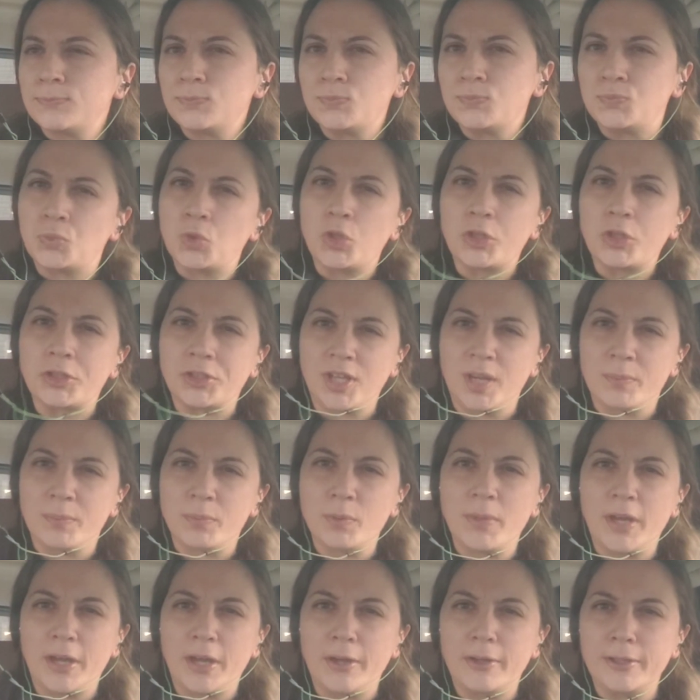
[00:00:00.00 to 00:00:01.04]
worked up
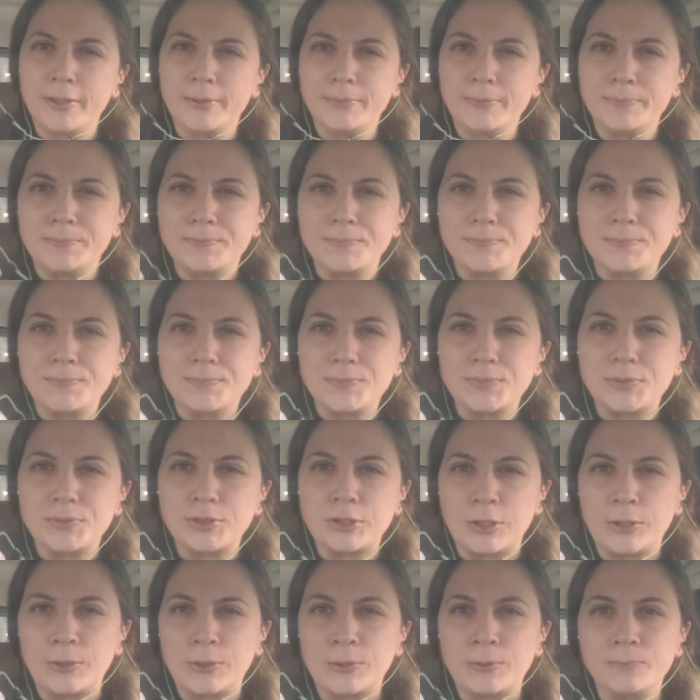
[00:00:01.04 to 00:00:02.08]
about it.
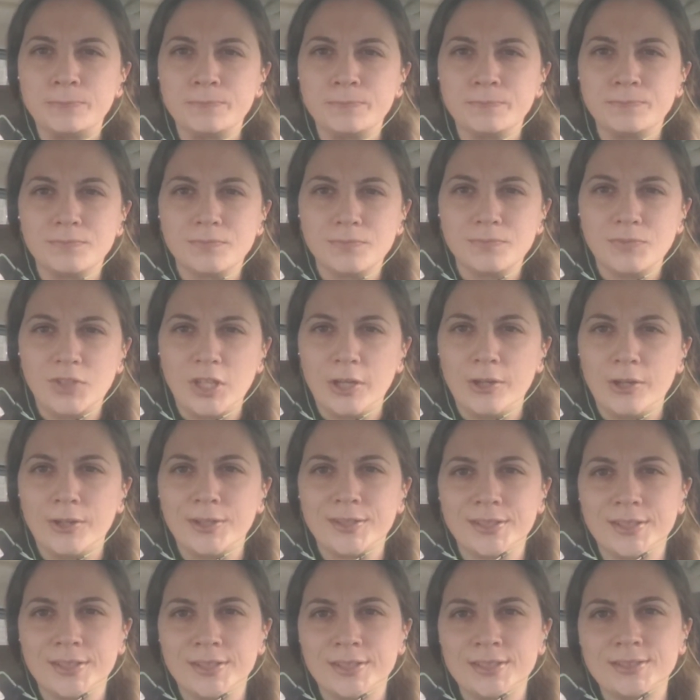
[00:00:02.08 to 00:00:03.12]
So there it
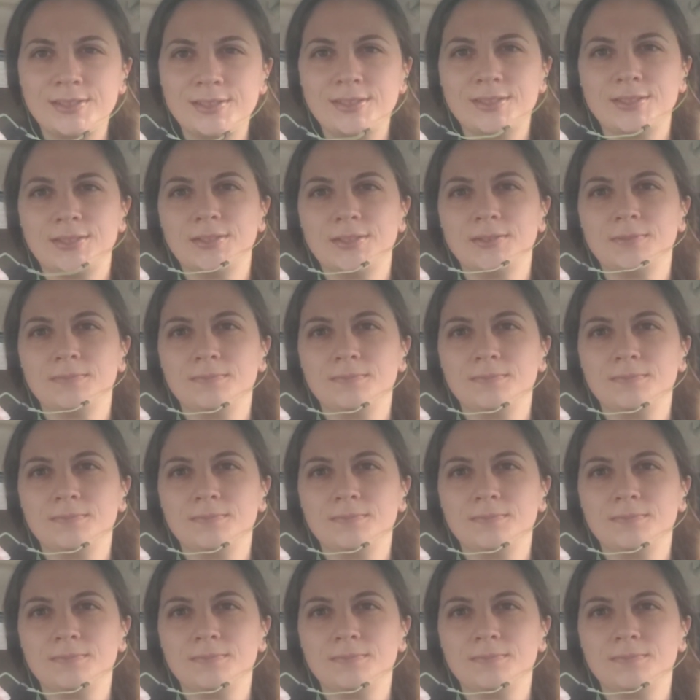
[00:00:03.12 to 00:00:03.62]
is.